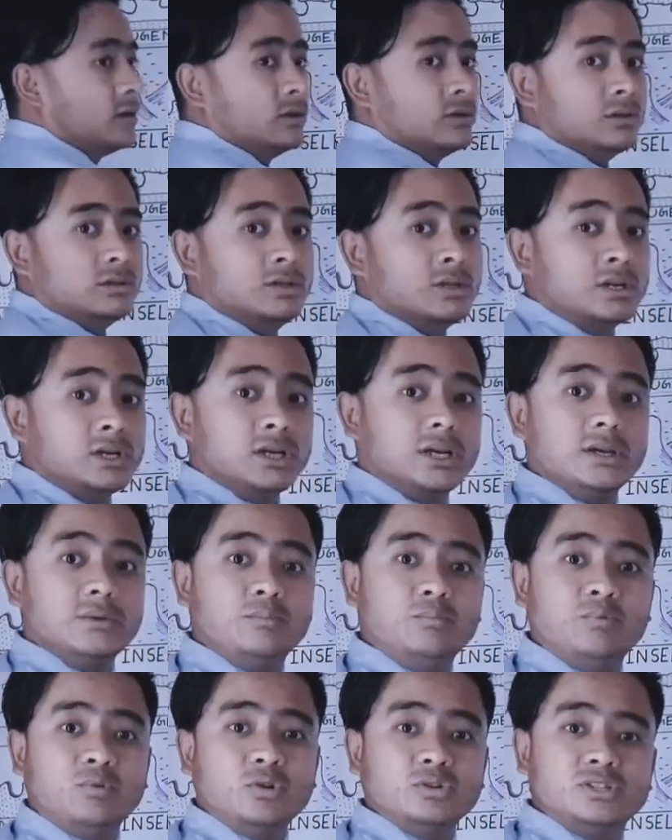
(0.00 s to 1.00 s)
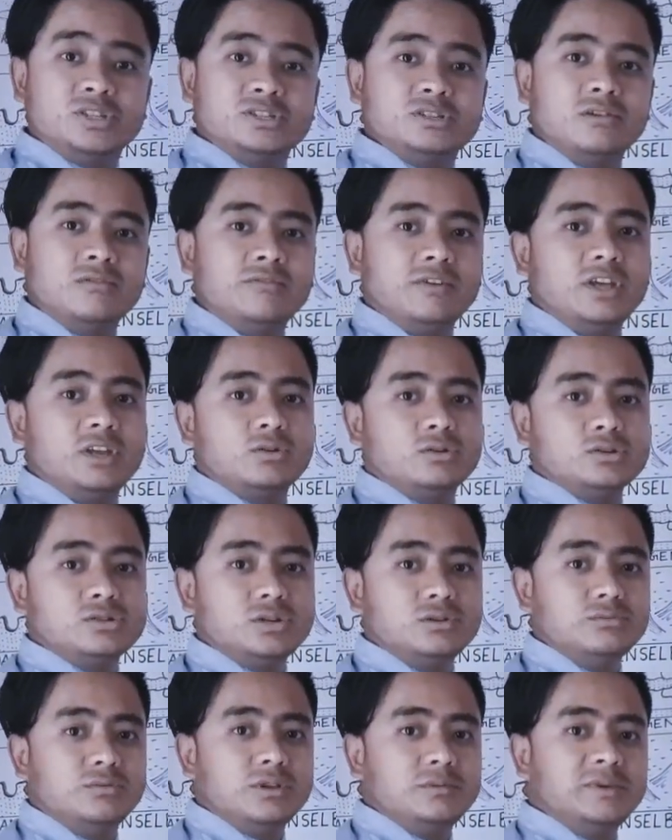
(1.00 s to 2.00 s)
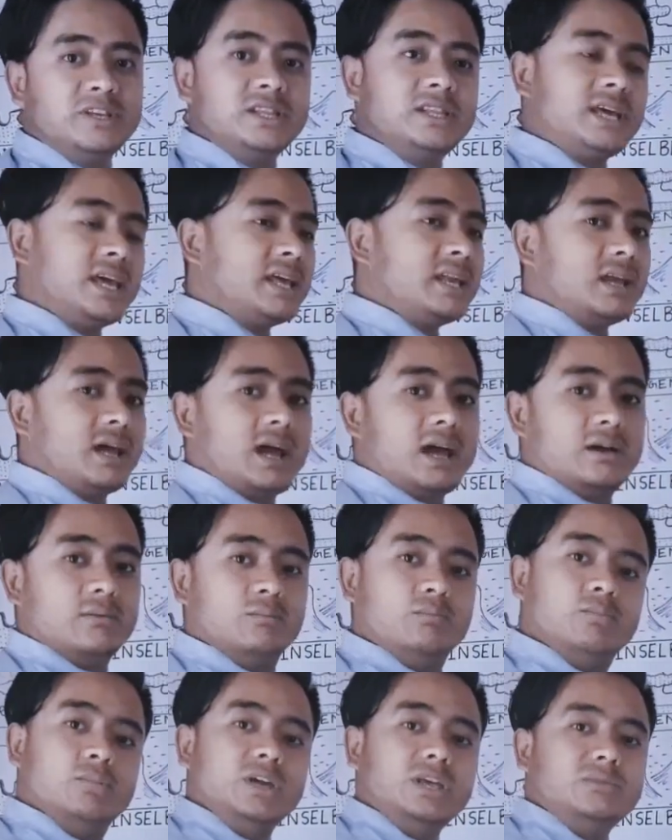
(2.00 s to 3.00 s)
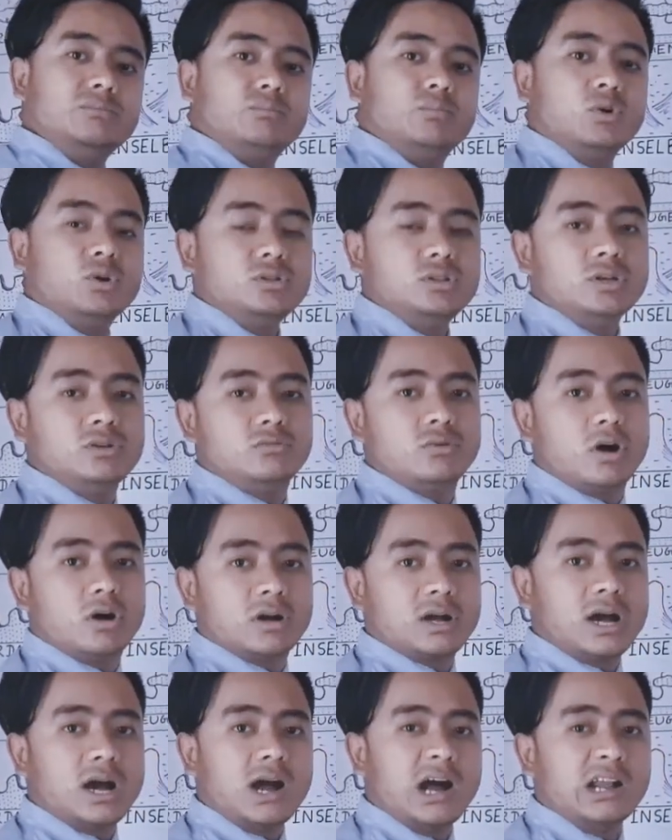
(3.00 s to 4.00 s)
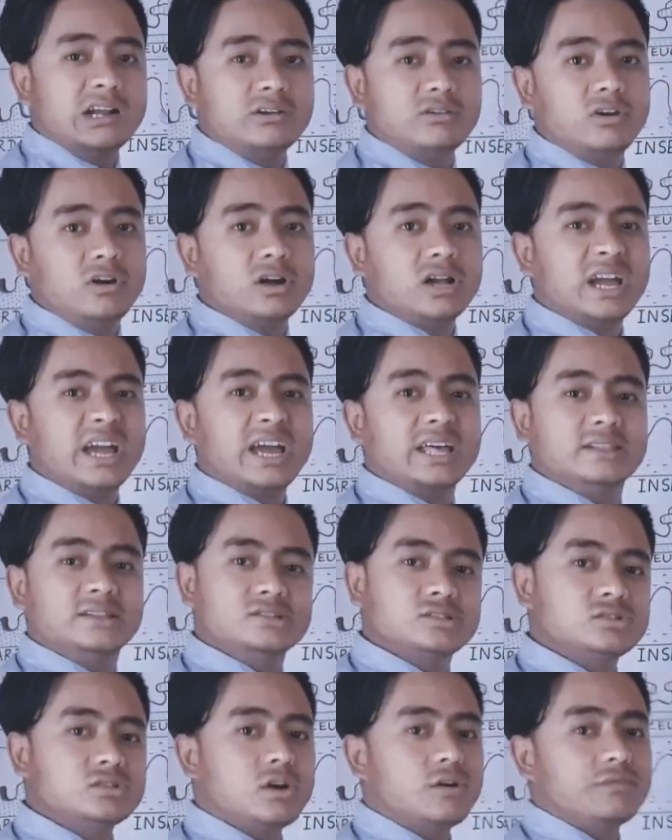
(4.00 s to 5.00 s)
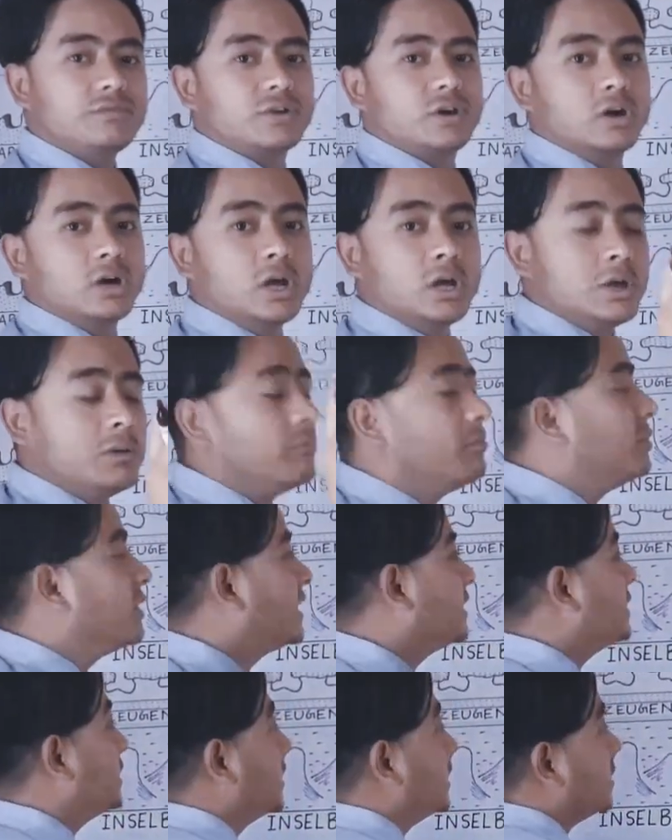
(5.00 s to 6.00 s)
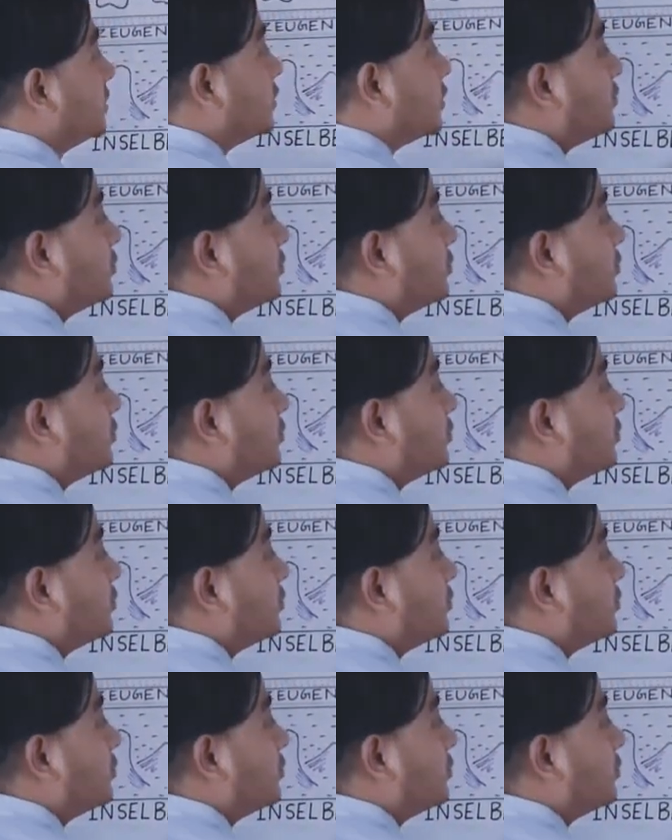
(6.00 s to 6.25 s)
The process of erosion will be there in both the rock, hard rock and the soft rock. But the